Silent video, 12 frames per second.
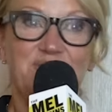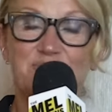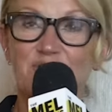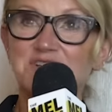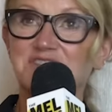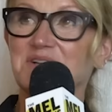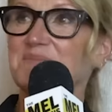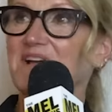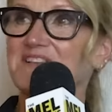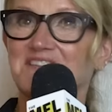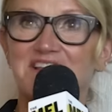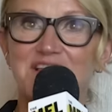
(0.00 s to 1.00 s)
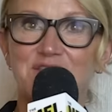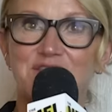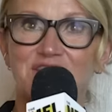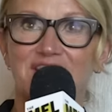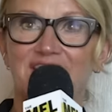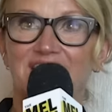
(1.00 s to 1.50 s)
brushing my
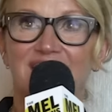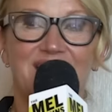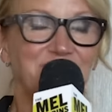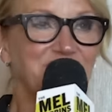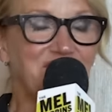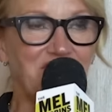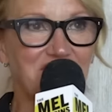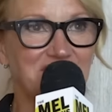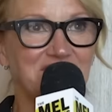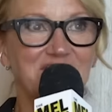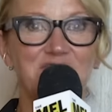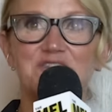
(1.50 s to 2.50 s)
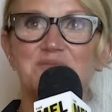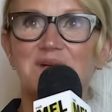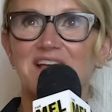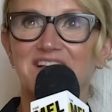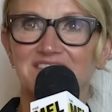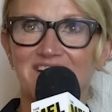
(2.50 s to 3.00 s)
teeth and I'm starting to notice
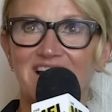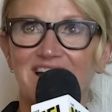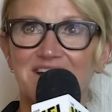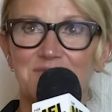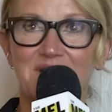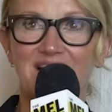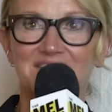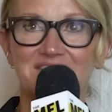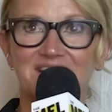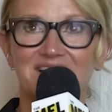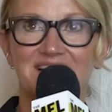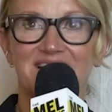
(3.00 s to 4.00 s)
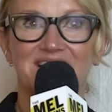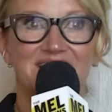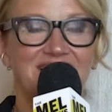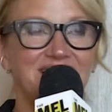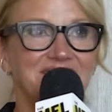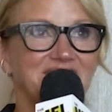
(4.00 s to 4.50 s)
my anxiety rising.
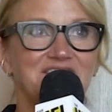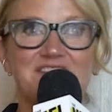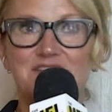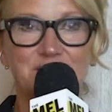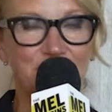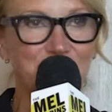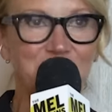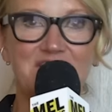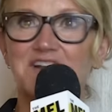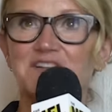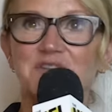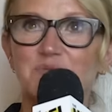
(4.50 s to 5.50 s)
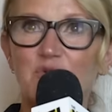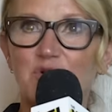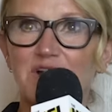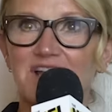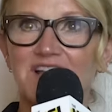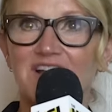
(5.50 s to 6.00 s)
It's 6:15 in the
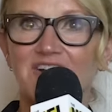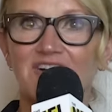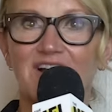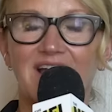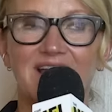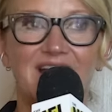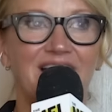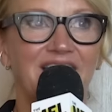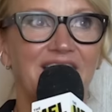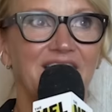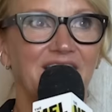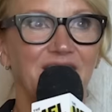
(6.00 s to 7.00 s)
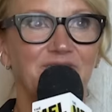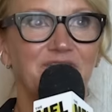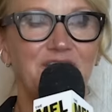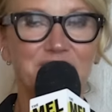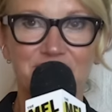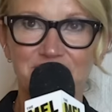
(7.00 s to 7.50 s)
morning here and I
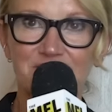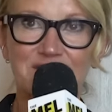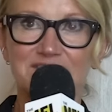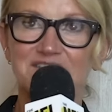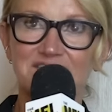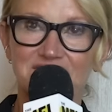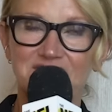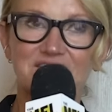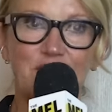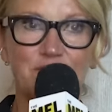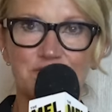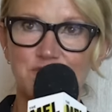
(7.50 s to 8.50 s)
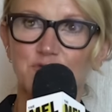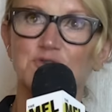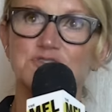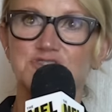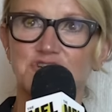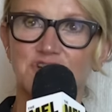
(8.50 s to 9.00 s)
have inflicted
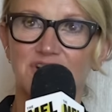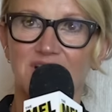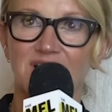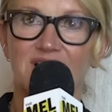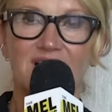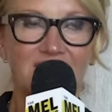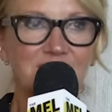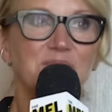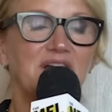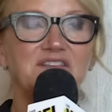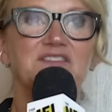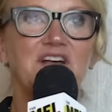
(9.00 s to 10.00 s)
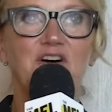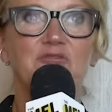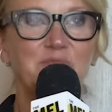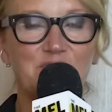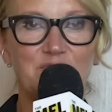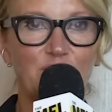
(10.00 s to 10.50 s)
self-torture on
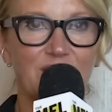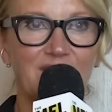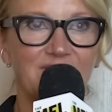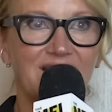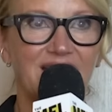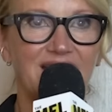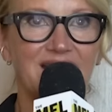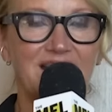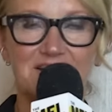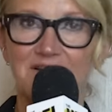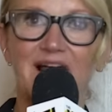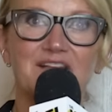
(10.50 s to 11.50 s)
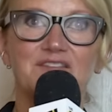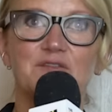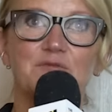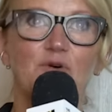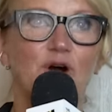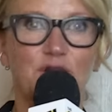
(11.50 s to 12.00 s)
myself before I've had a glass
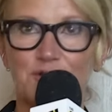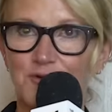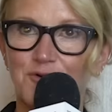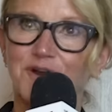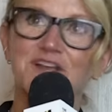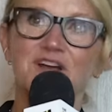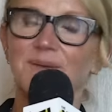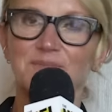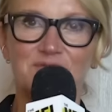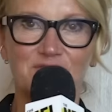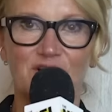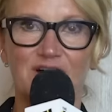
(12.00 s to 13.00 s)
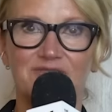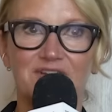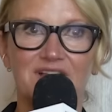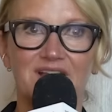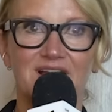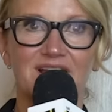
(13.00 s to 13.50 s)
of water or a cup of
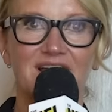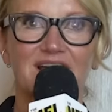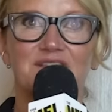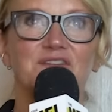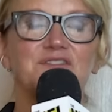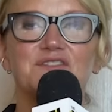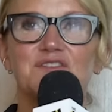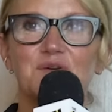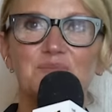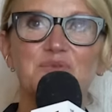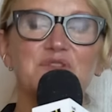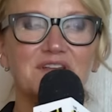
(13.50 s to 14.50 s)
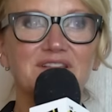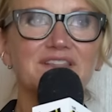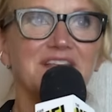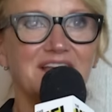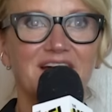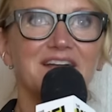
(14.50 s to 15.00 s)
coffee. This is
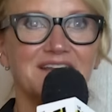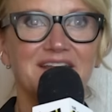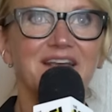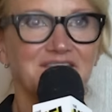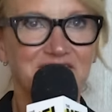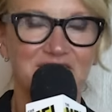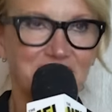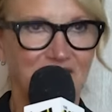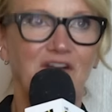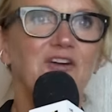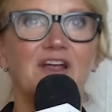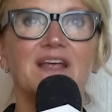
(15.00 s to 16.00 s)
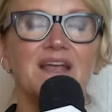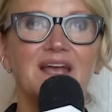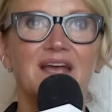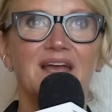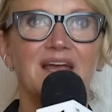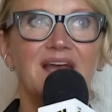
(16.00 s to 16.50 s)
completely unnecessary.
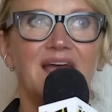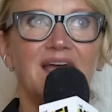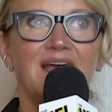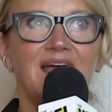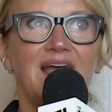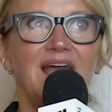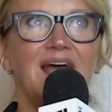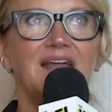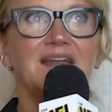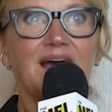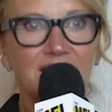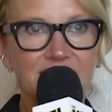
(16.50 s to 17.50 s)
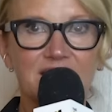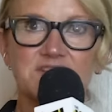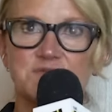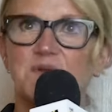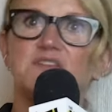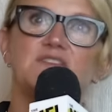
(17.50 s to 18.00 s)
And I
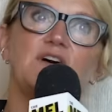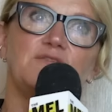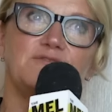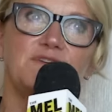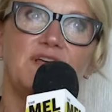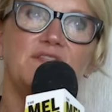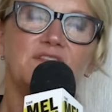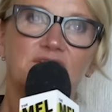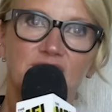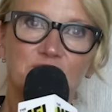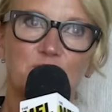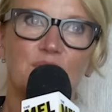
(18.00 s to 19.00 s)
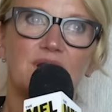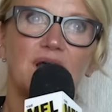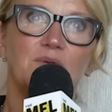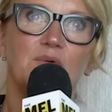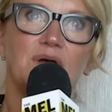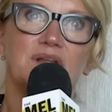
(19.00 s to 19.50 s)
catch myself. And this is what
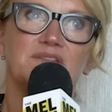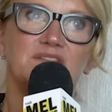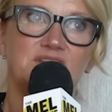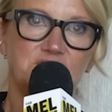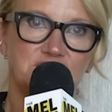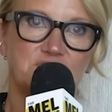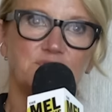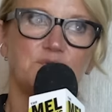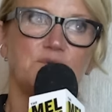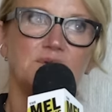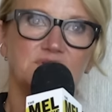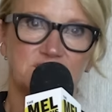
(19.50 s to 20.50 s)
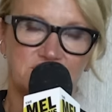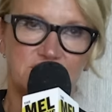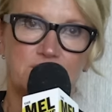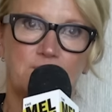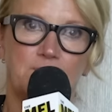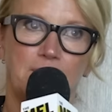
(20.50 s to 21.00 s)
I want to teach you to
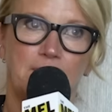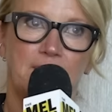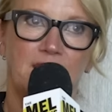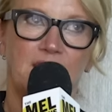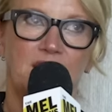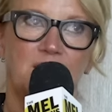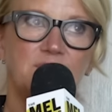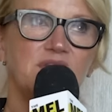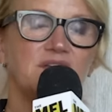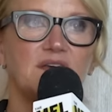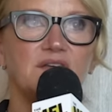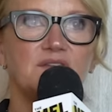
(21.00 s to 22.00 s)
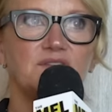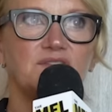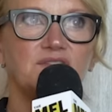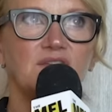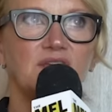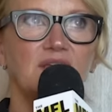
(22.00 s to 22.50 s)
do
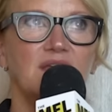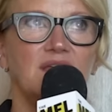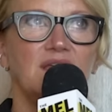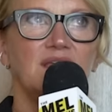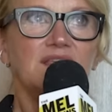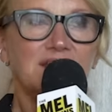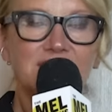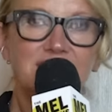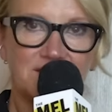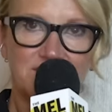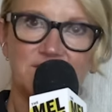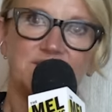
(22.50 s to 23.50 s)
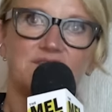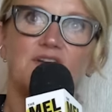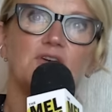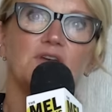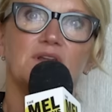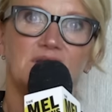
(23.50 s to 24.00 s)
because you need to
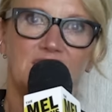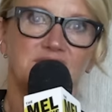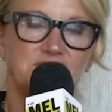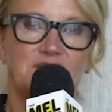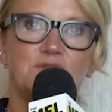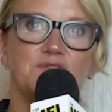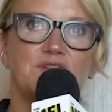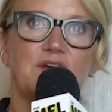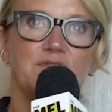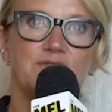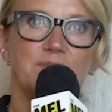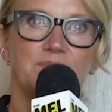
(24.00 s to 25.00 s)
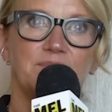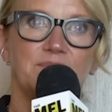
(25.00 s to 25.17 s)
start catching yourself.